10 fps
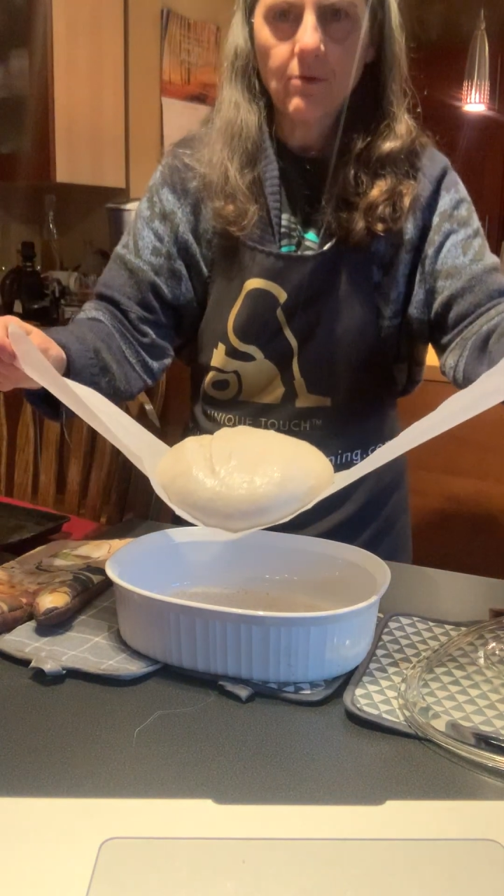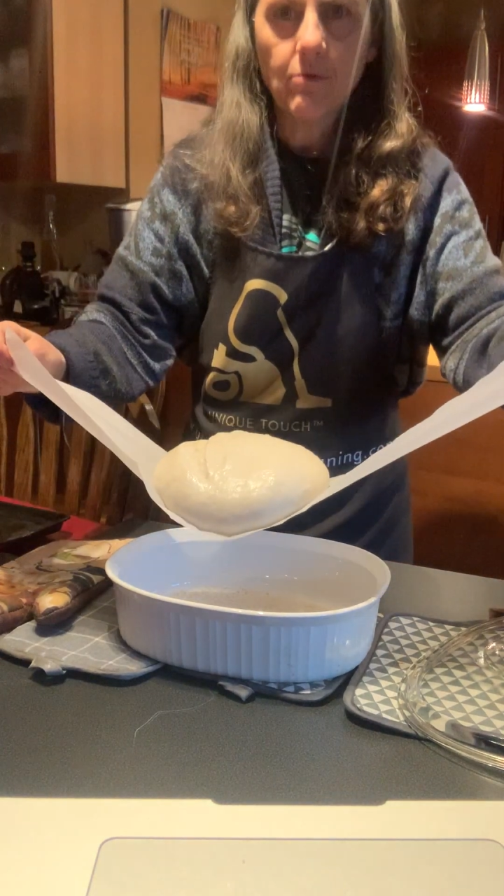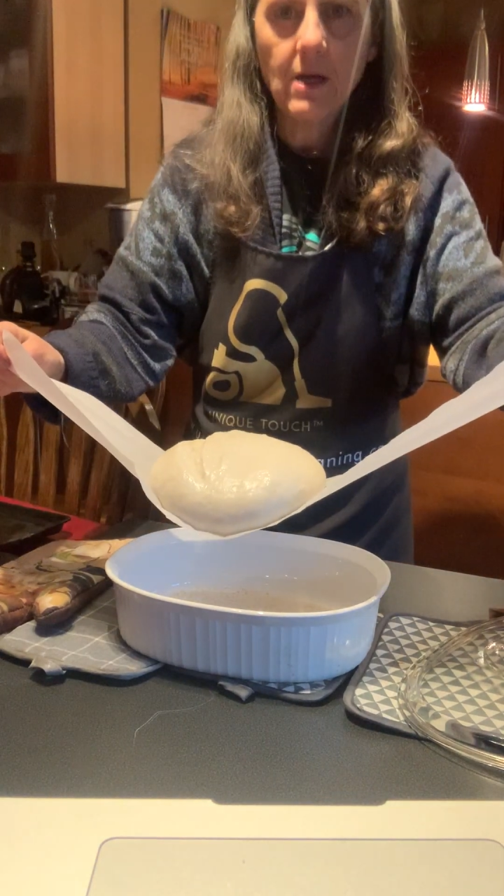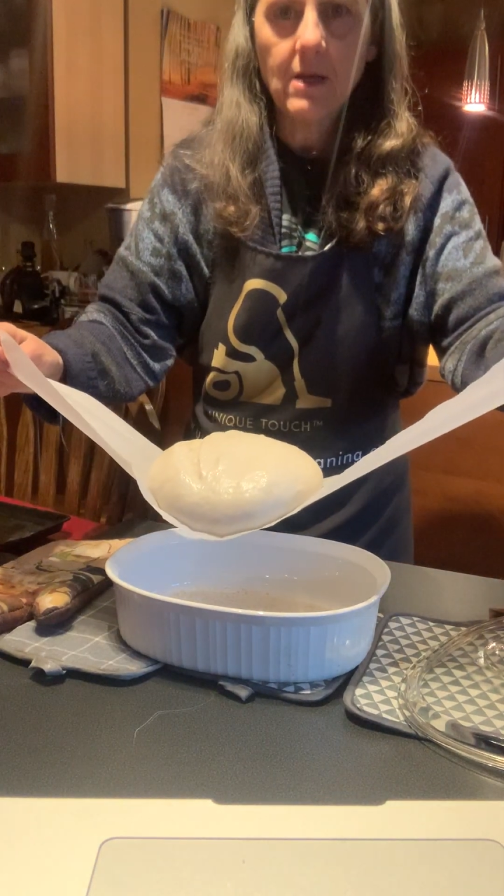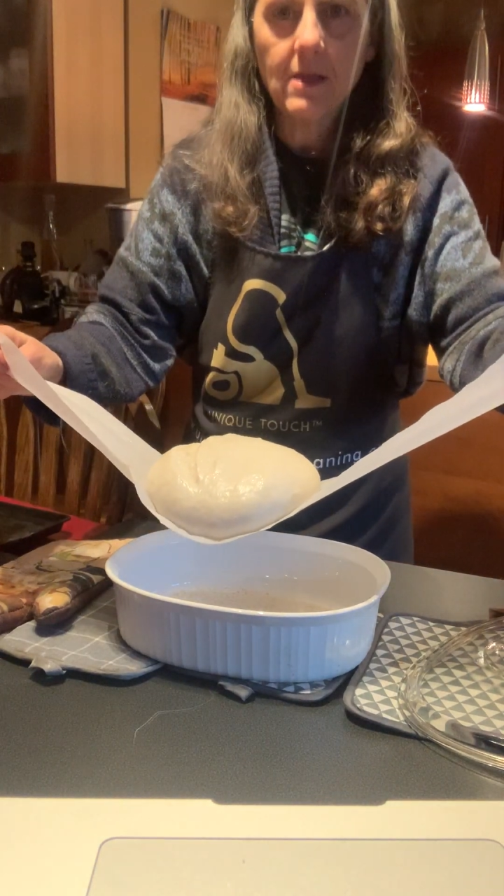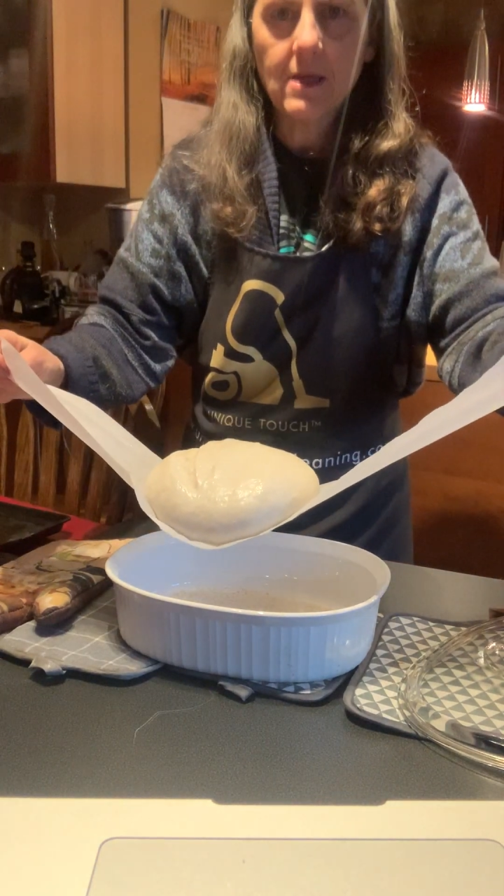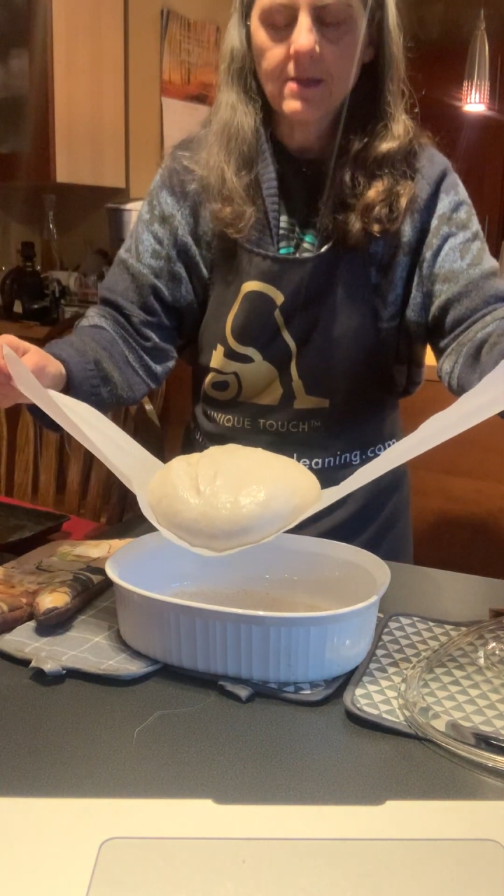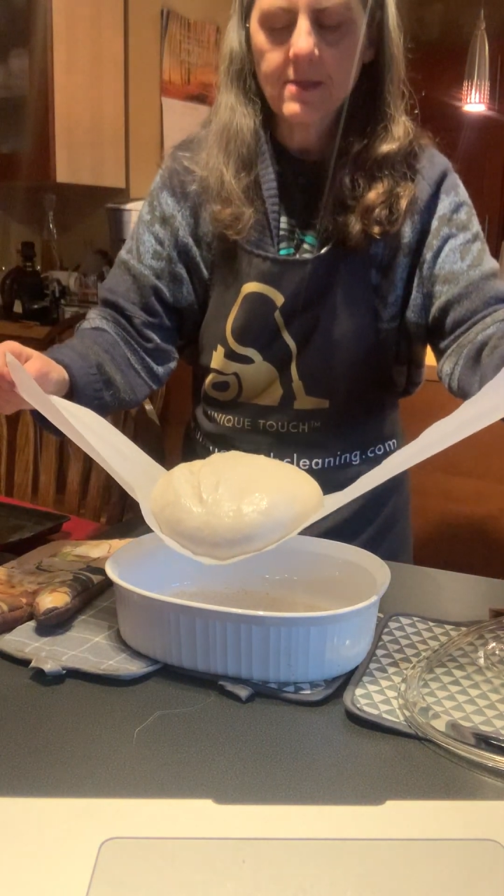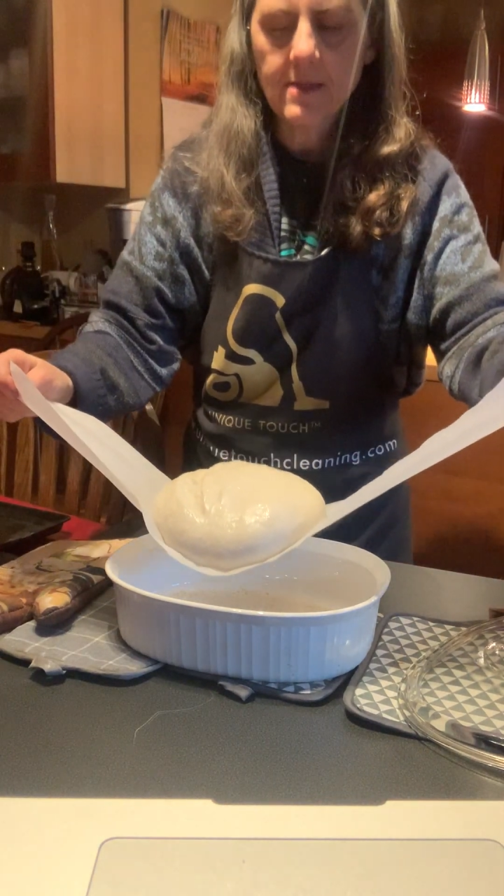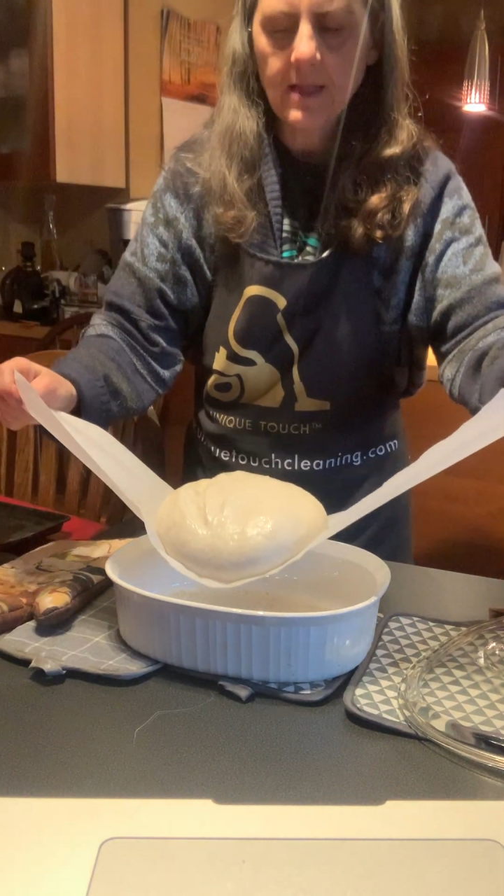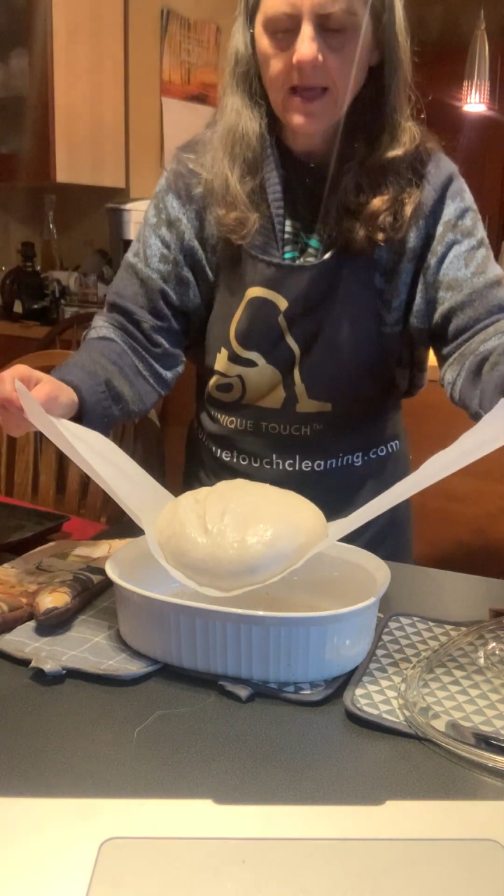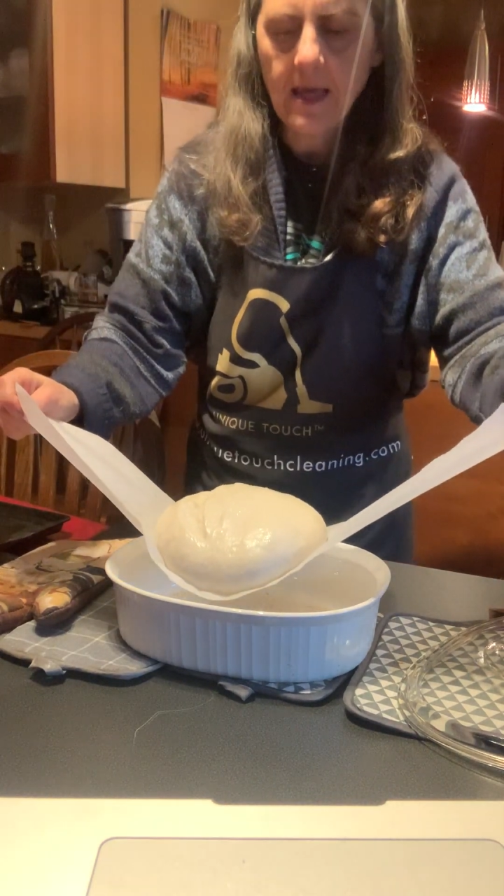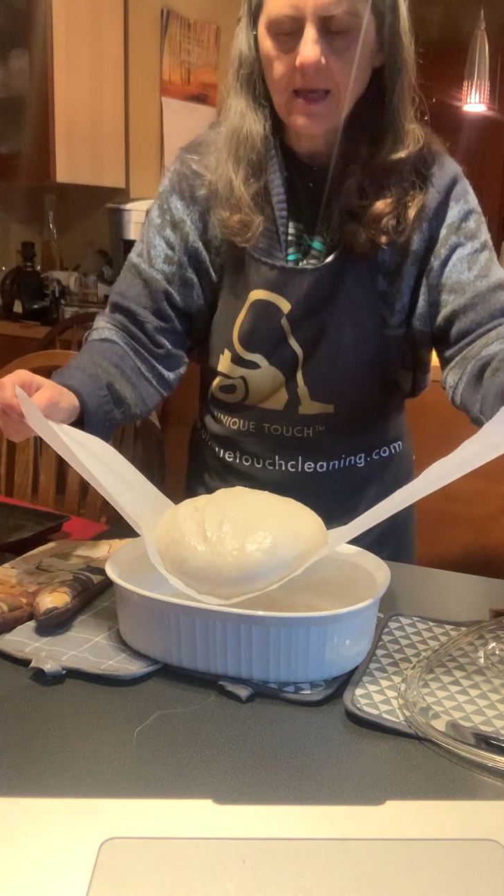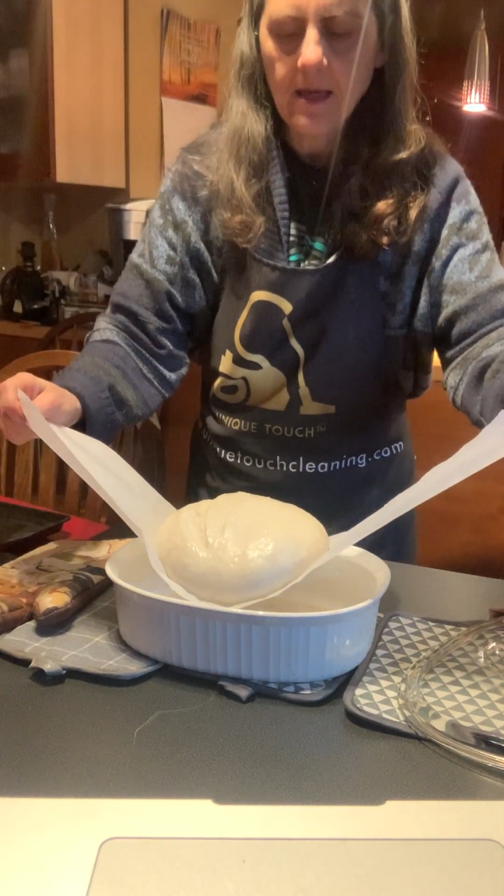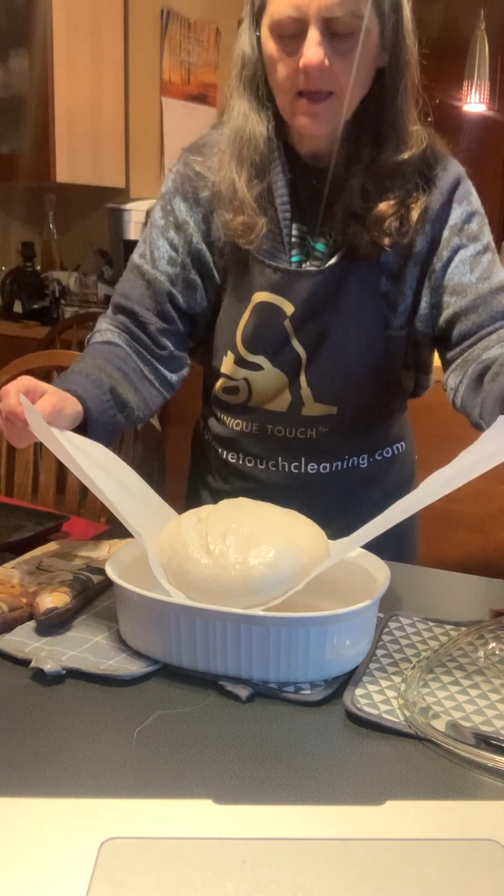created this
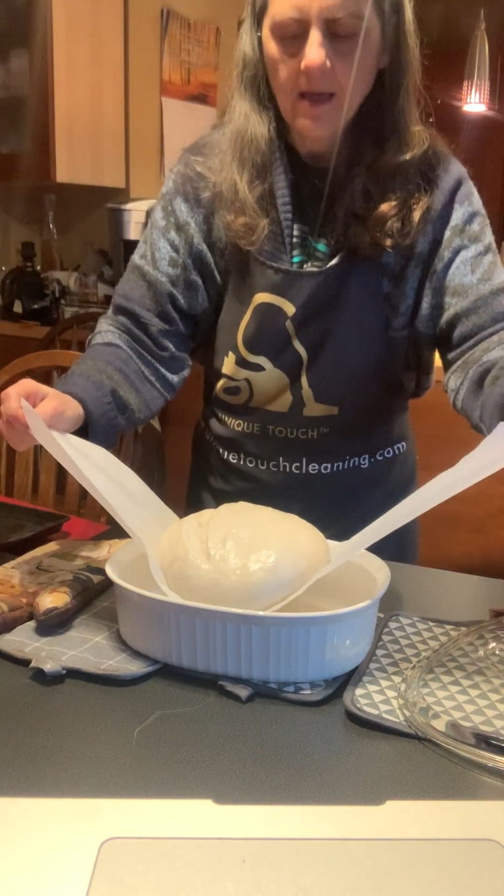sling